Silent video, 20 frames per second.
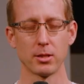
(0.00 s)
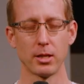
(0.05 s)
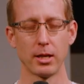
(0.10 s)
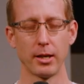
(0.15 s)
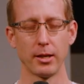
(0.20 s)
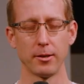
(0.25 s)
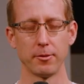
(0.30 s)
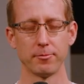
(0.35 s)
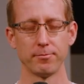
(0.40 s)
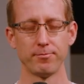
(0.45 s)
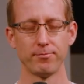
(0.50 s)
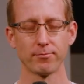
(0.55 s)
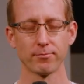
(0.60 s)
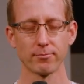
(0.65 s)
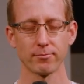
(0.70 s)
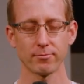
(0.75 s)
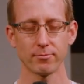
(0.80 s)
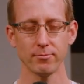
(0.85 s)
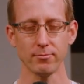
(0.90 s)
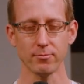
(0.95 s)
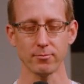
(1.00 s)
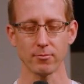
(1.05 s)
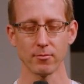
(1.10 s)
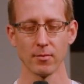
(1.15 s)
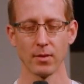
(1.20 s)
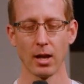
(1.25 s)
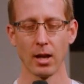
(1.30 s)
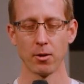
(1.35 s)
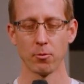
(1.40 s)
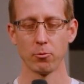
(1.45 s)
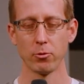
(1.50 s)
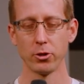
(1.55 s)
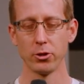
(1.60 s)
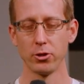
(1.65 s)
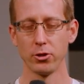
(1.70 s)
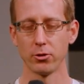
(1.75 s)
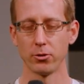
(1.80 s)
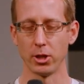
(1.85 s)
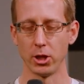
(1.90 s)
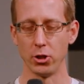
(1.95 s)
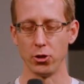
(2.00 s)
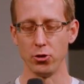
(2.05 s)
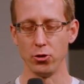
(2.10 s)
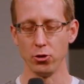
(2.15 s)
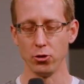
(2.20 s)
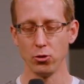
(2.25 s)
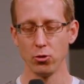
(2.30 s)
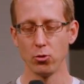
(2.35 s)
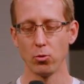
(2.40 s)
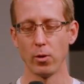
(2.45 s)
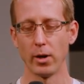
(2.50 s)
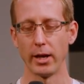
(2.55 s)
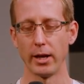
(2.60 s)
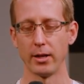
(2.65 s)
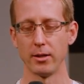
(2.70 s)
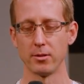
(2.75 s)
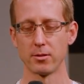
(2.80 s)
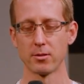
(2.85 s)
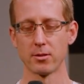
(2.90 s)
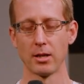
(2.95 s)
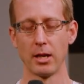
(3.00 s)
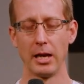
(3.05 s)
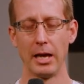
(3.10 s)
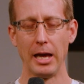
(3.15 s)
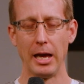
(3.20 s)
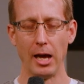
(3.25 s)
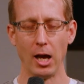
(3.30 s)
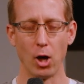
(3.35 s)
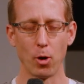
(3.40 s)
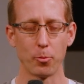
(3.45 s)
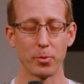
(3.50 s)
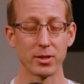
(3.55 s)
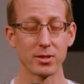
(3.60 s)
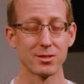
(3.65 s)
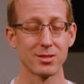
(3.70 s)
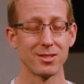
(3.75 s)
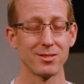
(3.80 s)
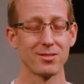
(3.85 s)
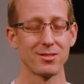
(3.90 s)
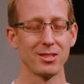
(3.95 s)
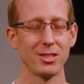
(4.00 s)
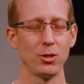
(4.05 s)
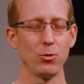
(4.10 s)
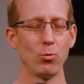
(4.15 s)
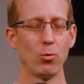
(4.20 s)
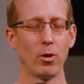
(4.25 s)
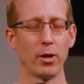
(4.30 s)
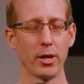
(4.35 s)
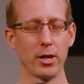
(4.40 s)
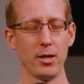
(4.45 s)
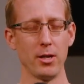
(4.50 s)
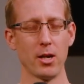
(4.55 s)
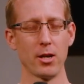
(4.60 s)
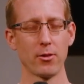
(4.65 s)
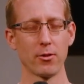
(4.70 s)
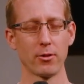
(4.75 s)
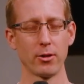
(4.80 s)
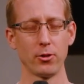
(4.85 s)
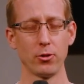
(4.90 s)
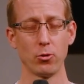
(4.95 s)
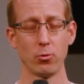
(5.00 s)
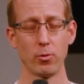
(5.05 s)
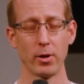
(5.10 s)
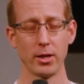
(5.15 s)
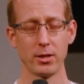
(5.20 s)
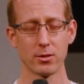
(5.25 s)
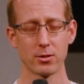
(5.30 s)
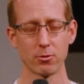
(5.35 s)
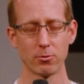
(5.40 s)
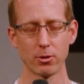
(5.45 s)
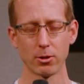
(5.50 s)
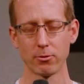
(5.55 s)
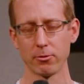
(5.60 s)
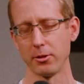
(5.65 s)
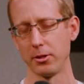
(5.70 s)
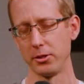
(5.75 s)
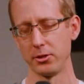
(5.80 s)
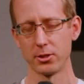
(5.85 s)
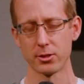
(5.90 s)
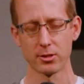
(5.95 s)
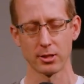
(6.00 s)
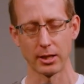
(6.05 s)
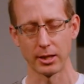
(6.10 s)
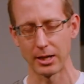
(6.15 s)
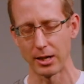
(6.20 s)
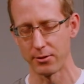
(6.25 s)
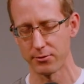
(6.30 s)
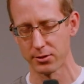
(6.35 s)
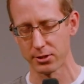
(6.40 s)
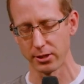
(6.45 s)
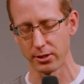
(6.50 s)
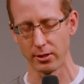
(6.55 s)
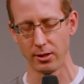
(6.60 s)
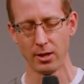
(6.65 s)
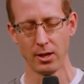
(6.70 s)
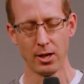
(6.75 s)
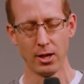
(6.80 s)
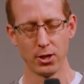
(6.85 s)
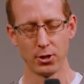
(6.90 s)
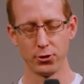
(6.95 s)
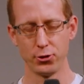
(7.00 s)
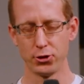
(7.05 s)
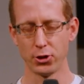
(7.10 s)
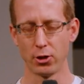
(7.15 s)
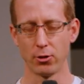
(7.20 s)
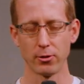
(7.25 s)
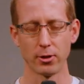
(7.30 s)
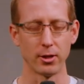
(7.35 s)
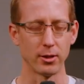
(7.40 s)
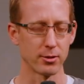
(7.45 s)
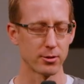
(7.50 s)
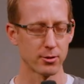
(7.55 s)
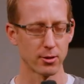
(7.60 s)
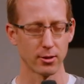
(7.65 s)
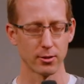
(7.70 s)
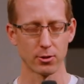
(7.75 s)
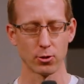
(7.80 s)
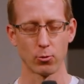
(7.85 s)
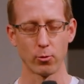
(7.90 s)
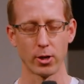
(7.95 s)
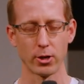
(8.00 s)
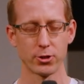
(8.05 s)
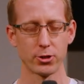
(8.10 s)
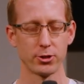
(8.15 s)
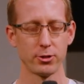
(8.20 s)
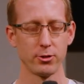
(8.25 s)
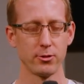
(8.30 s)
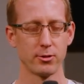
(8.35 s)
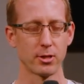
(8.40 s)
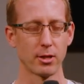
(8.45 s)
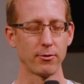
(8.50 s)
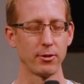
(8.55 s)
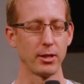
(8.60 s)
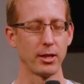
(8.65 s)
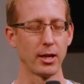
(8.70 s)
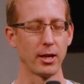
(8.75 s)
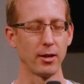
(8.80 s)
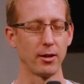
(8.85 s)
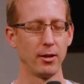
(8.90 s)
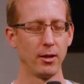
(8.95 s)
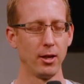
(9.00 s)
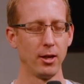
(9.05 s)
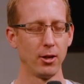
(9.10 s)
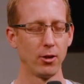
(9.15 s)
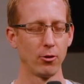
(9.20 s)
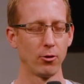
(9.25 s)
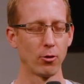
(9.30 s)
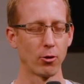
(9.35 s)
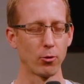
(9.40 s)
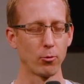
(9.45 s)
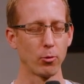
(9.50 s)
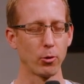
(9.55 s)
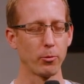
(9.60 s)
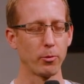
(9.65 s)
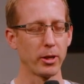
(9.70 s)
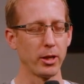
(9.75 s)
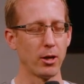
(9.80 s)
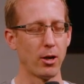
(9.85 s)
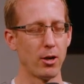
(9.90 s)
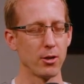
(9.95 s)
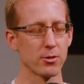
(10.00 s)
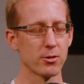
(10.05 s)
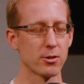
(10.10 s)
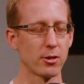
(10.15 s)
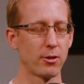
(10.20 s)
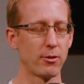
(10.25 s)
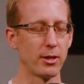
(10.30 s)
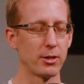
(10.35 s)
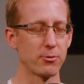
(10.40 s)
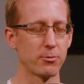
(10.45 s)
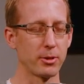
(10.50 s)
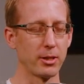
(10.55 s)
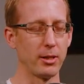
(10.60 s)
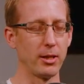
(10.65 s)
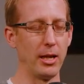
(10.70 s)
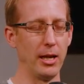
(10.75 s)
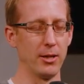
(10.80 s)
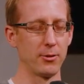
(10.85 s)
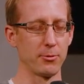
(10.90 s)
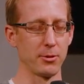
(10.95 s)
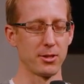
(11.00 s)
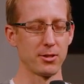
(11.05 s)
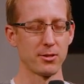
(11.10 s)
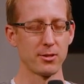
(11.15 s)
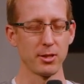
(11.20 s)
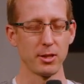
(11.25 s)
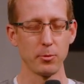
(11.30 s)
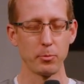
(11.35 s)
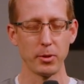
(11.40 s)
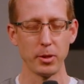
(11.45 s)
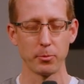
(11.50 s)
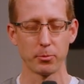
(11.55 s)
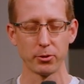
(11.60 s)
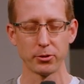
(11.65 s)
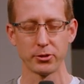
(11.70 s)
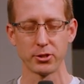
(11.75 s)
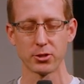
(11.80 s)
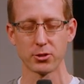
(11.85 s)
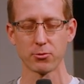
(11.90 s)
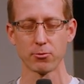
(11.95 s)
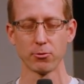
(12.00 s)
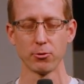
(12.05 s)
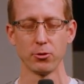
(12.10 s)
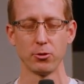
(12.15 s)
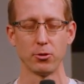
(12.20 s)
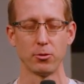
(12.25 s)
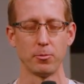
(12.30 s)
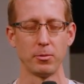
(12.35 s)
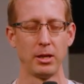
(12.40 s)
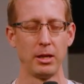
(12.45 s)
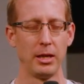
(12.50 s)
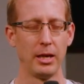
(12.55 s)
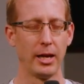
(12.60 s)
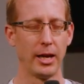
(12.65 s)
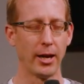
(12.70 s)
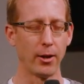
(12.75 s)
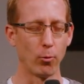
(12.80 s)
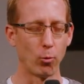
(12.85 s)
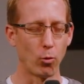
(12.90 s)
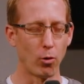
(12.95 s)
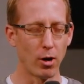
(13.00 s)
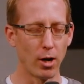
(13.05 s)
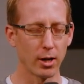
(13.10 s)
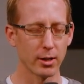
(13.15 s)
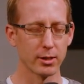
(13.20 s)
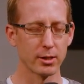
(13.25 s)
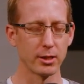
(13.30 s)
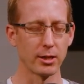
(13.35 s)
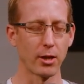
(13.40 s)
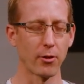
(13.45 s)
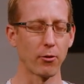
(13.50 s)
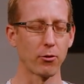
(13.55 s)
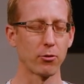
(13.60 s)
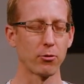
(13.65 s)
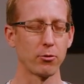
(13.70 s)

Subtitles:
today? And would you, in new ways, help us to see one another in the ways that we're growing? Just like I've seen Jonah start to wear shoes every day, Lord, would we also, as we see people in this room and walk together